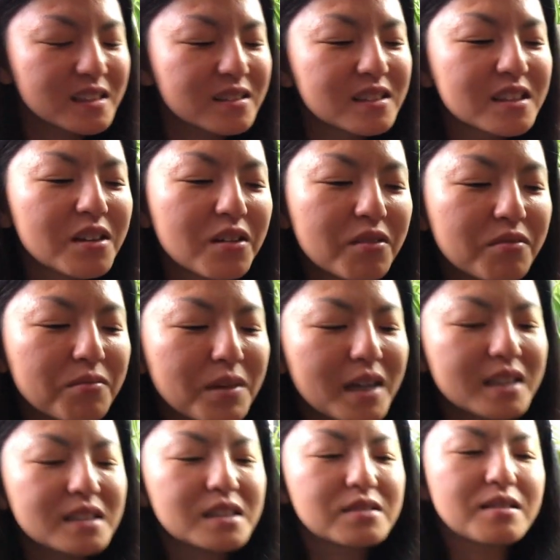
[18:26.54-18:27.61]
So
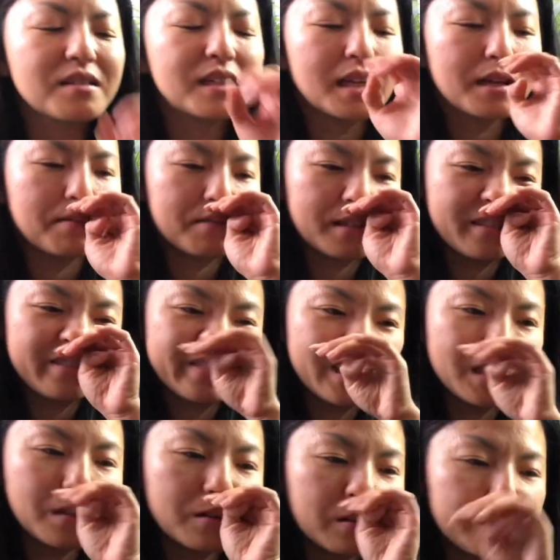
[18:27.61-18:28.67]
might as well get rid of
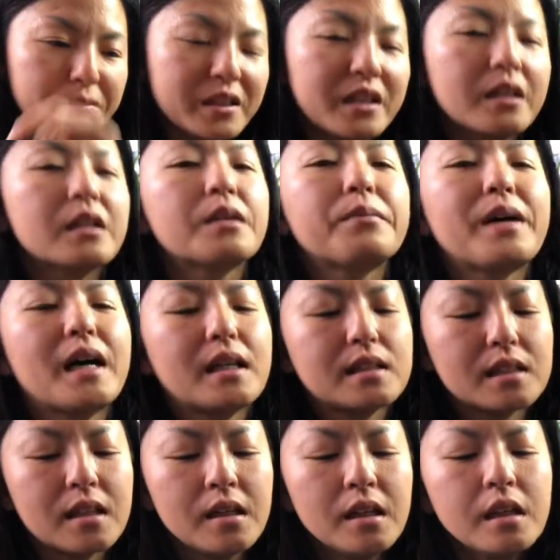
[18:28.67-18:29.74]
it or put it in a
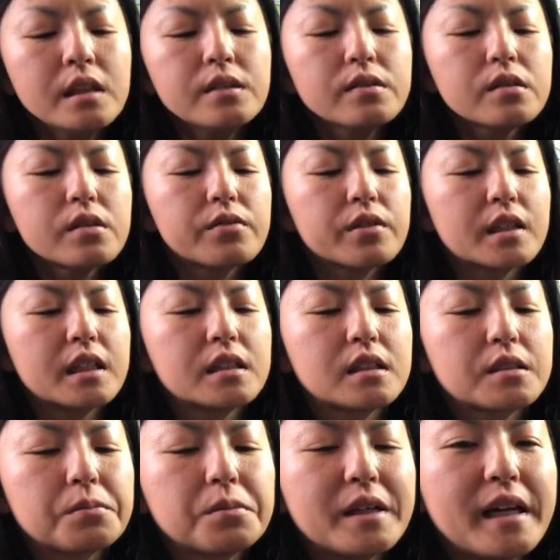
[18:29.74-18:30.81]
bath for kids
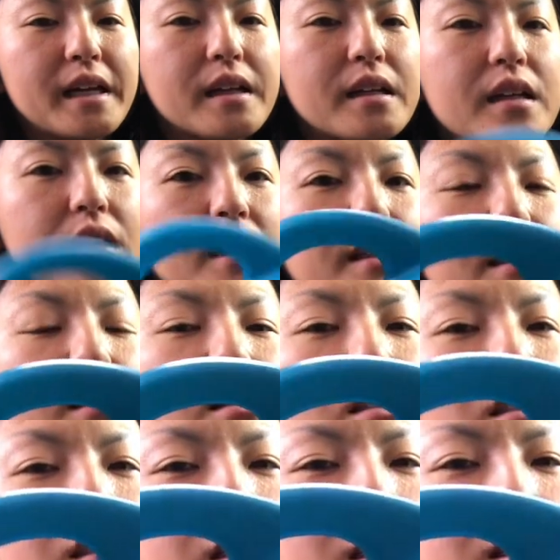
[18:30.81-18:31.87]
to play. I
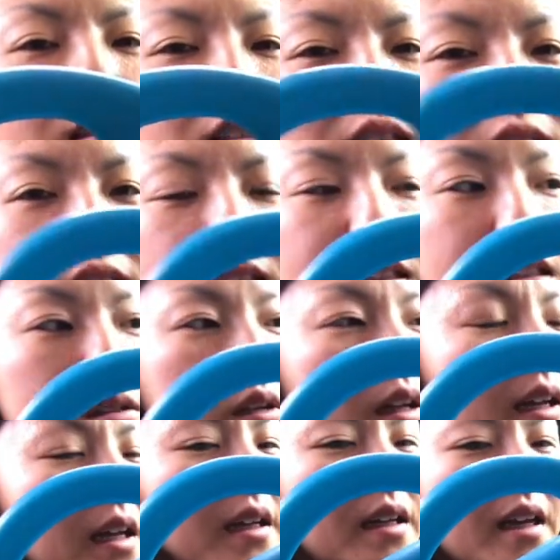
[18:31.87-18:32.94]
used to use this
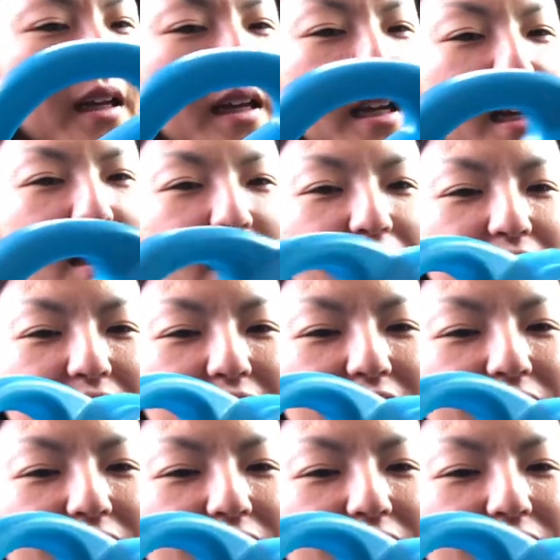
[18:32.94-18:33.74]
and I hated it.